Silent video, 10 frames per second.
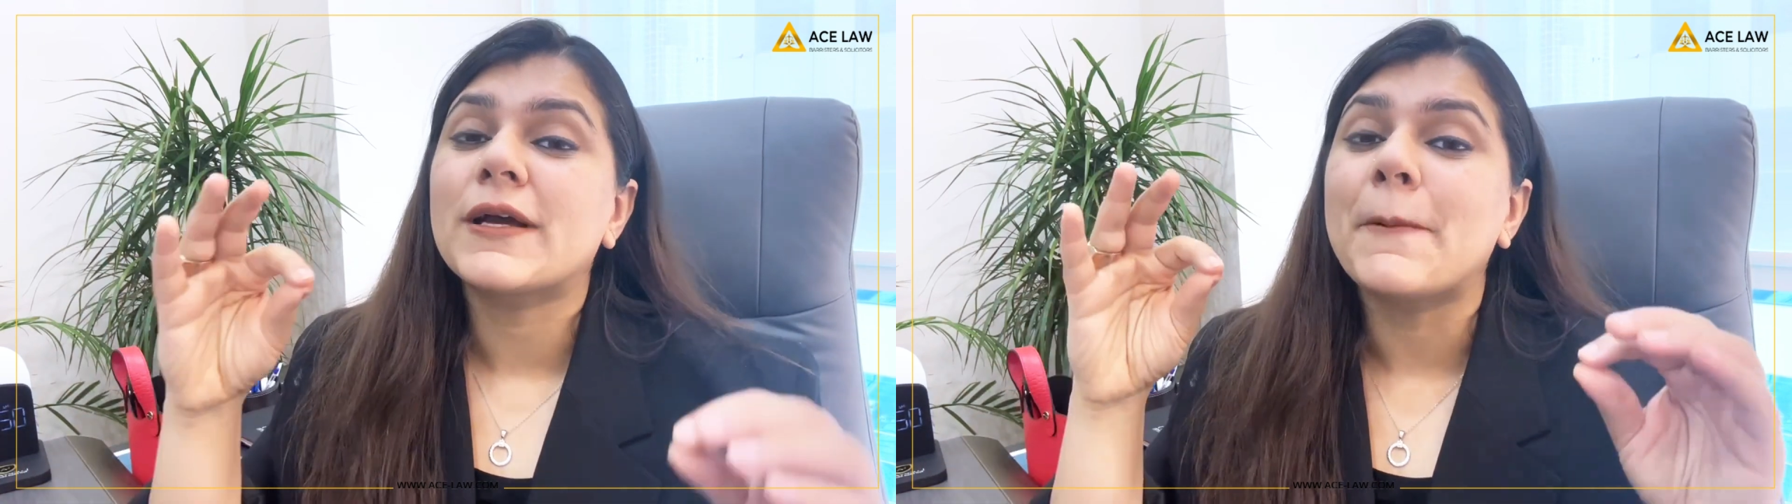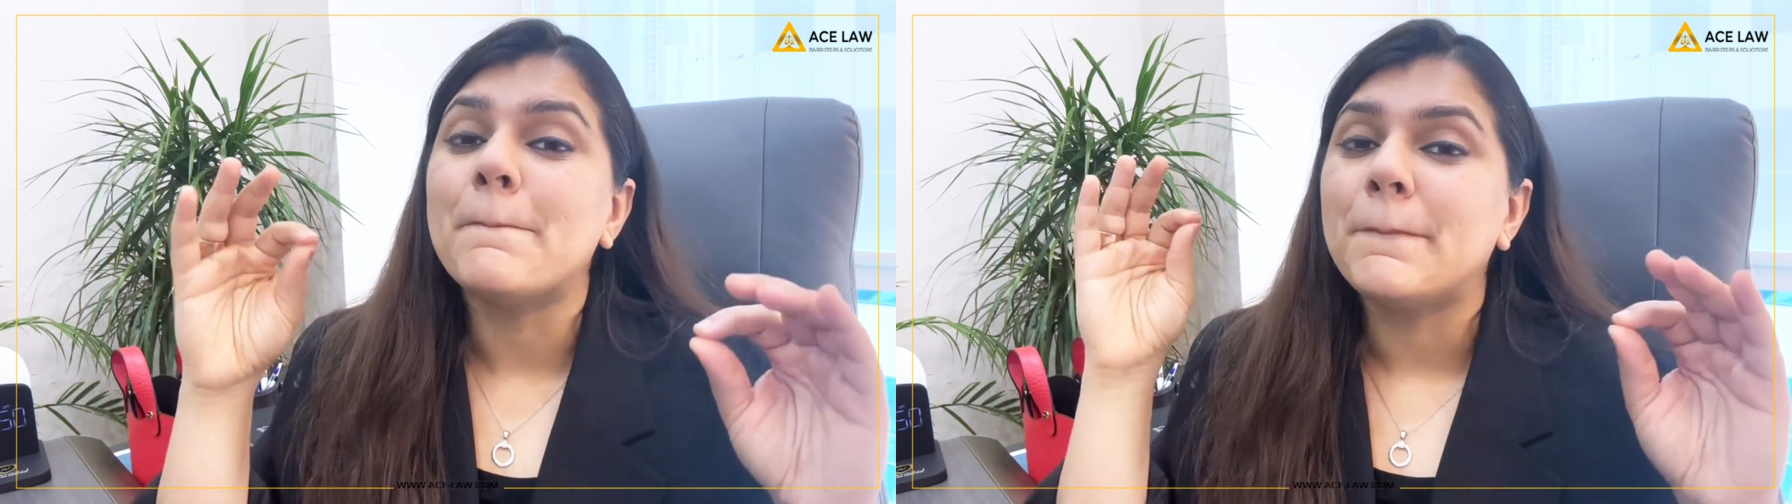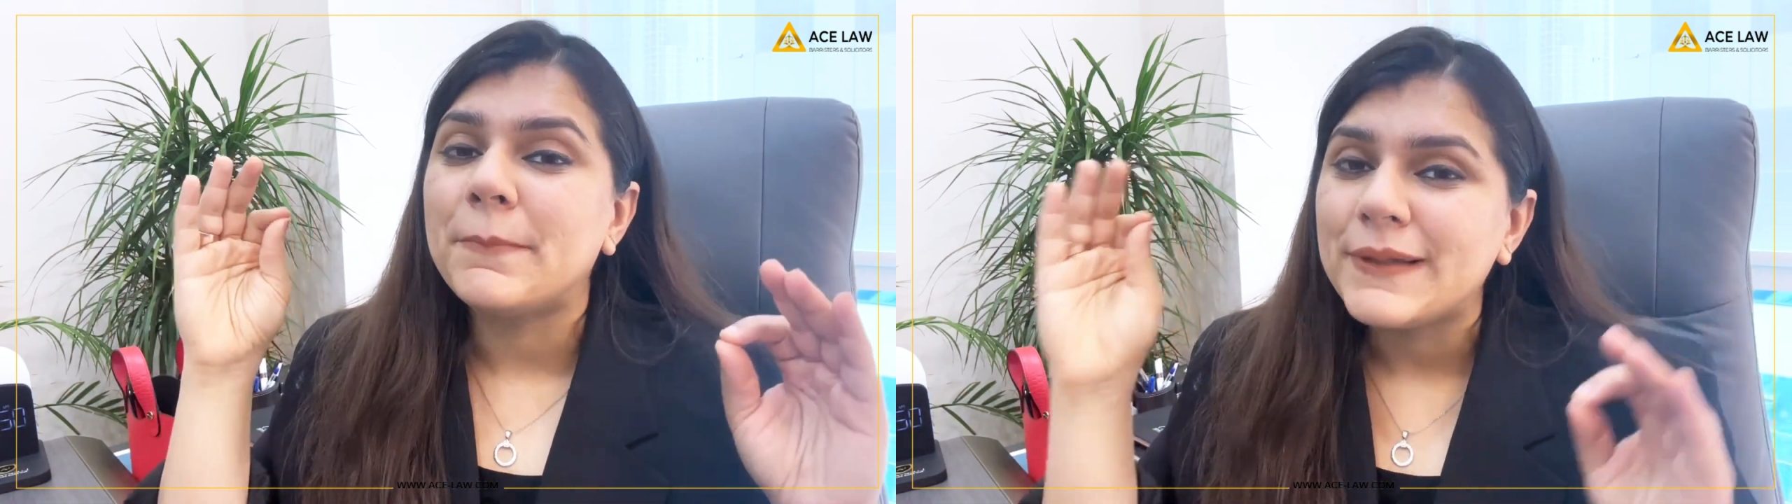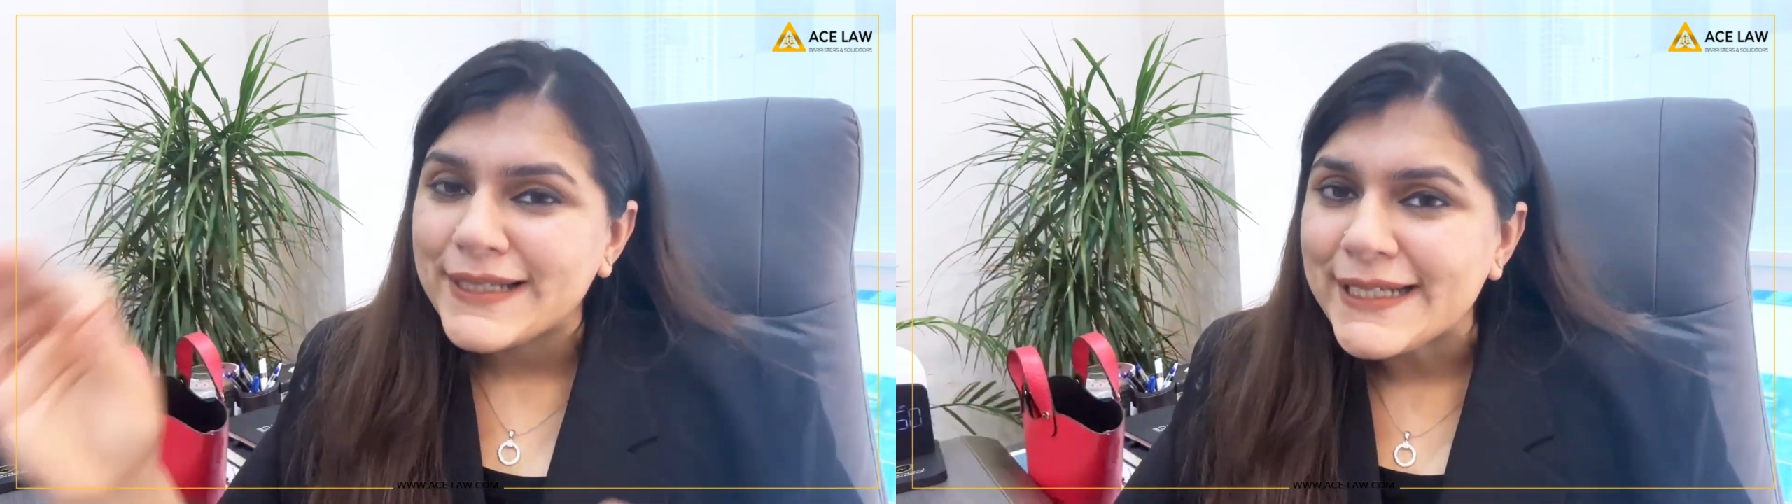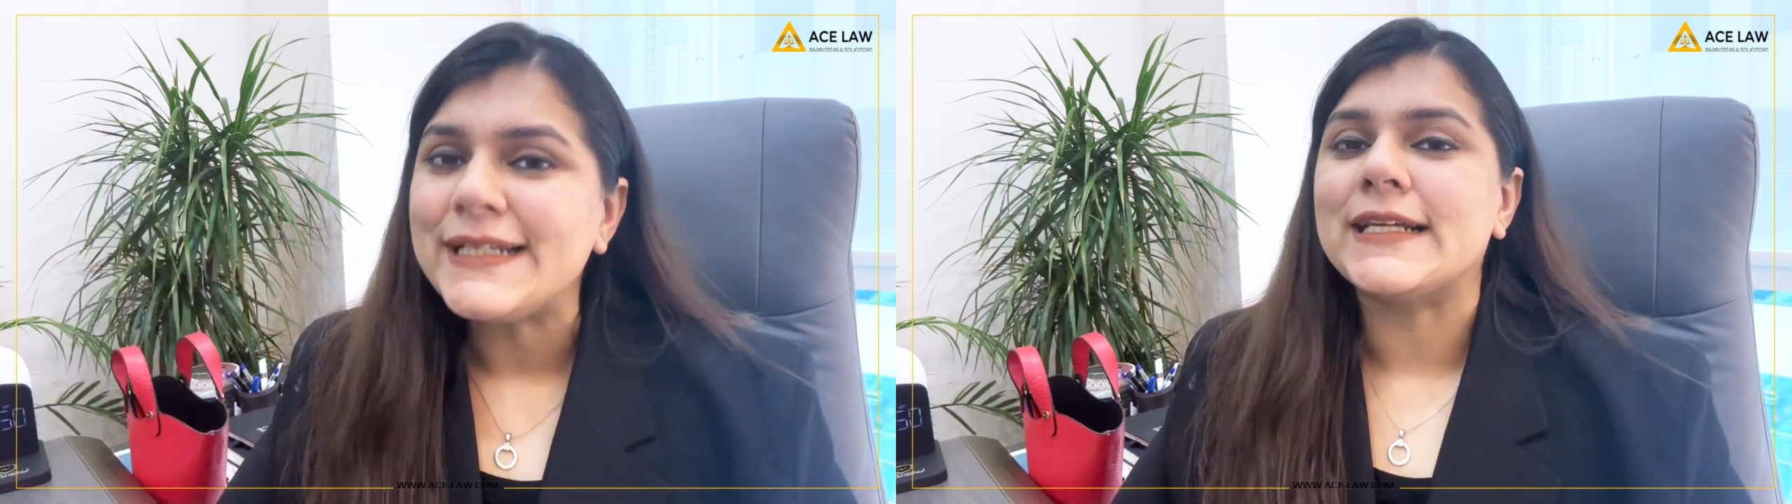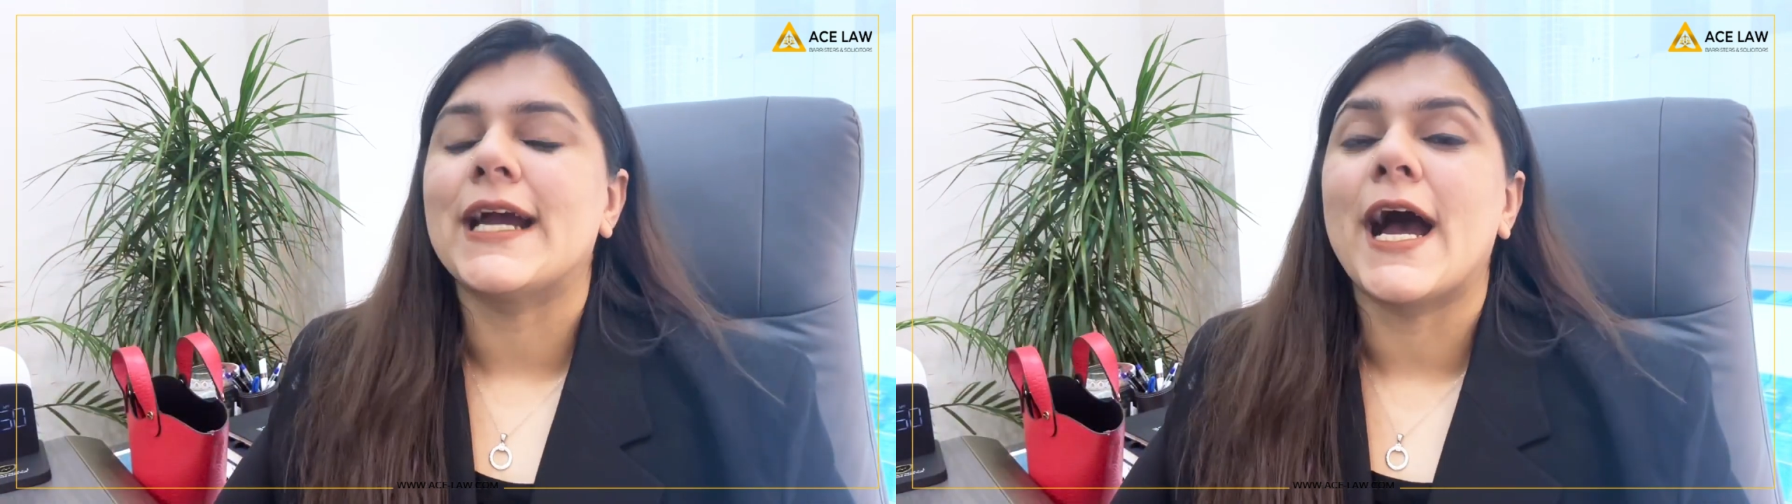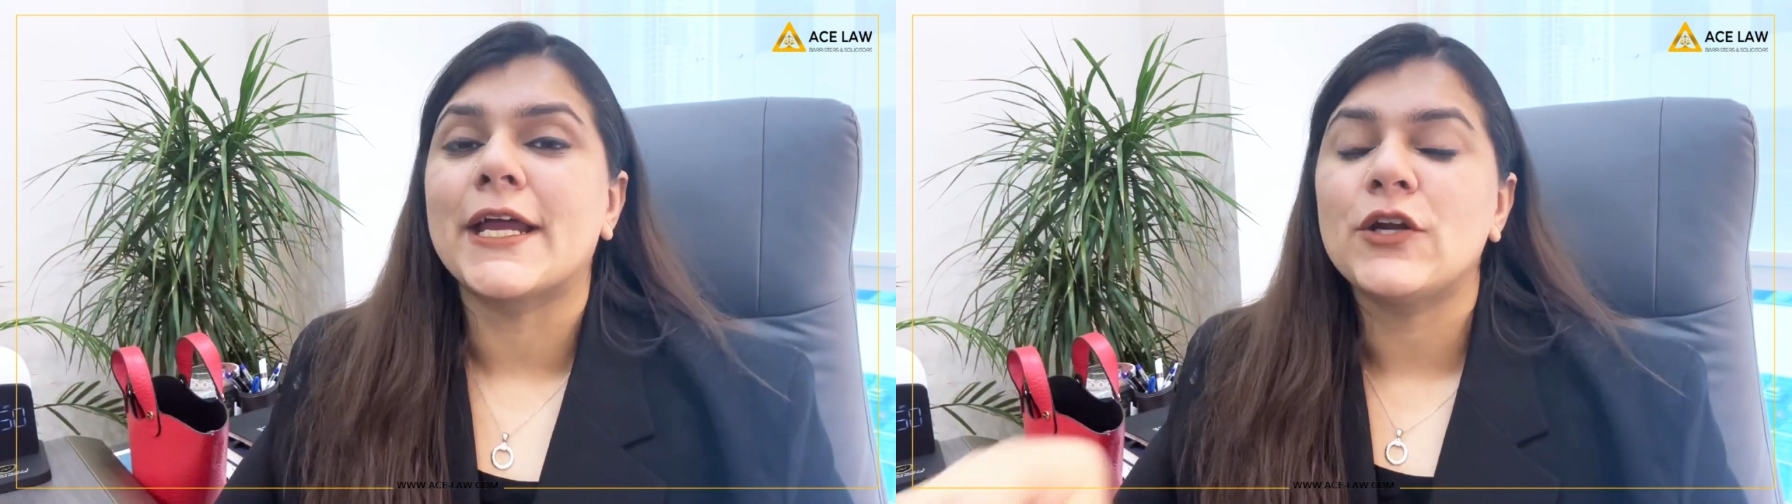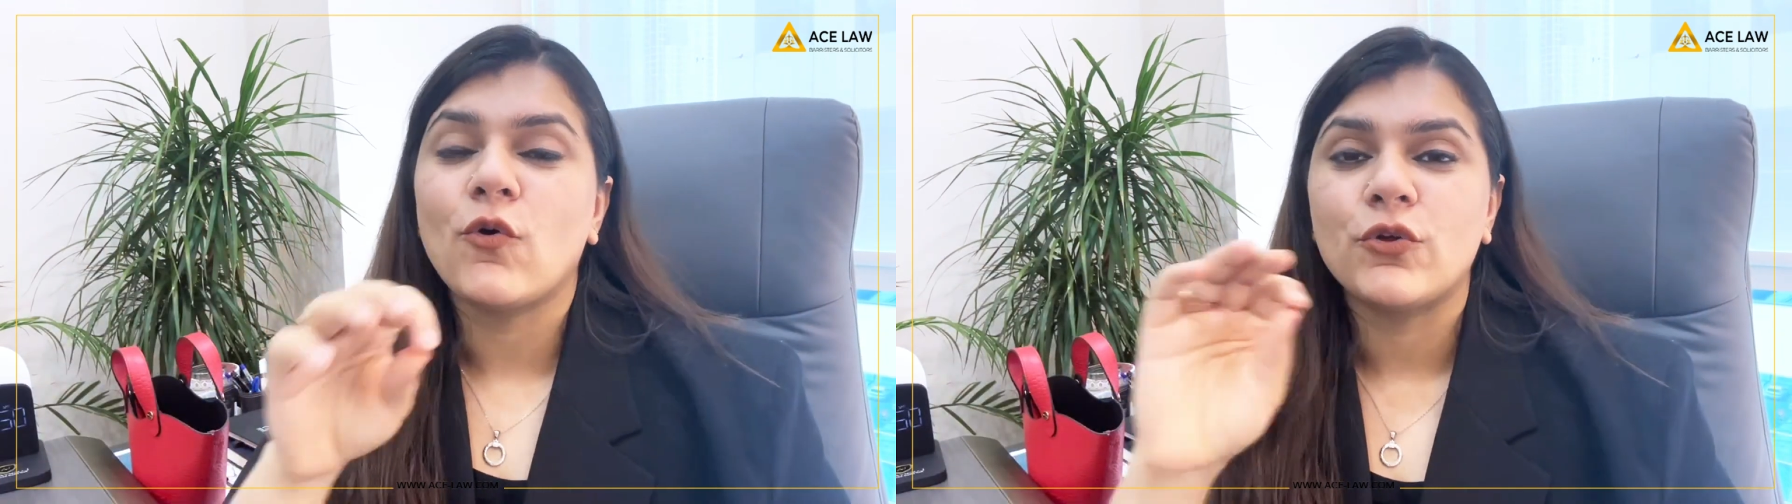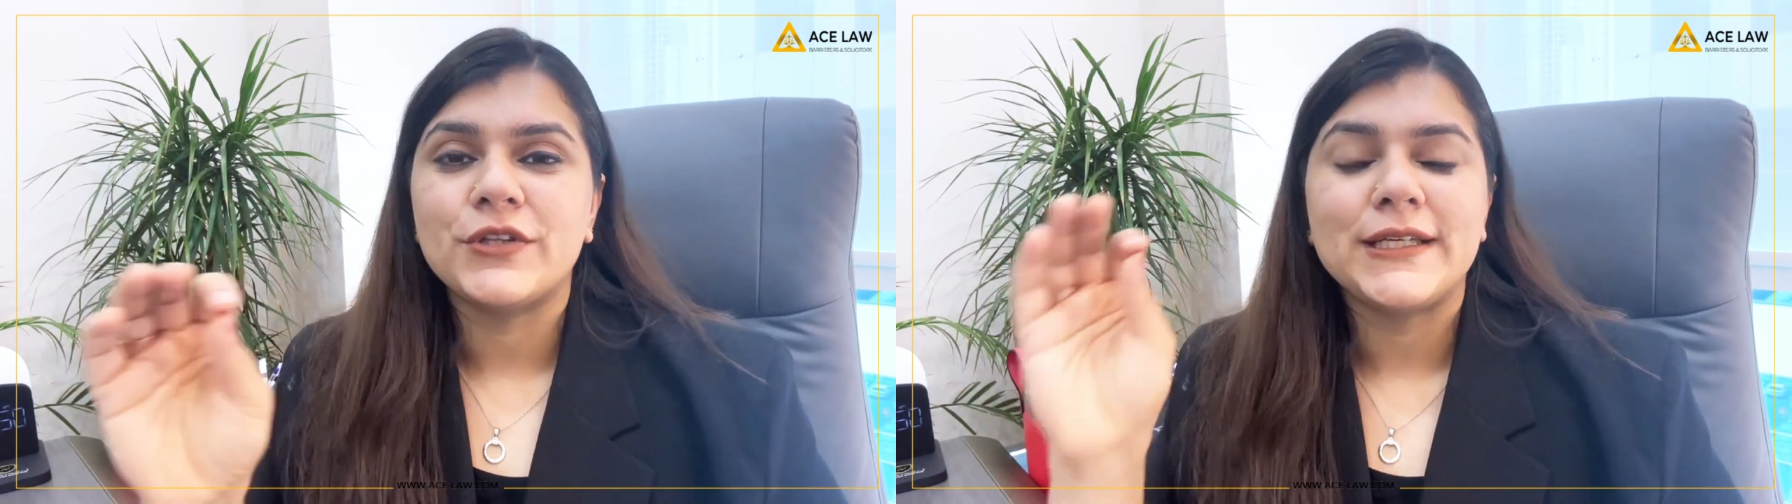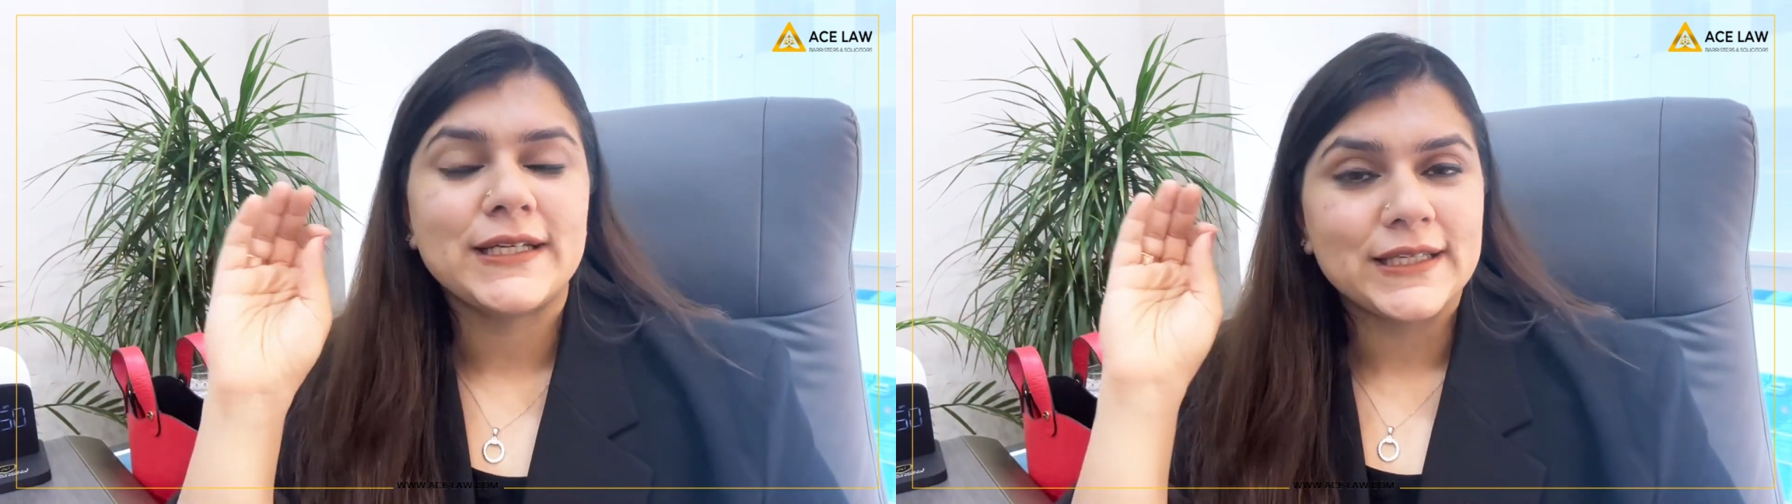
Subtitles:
complete guide on the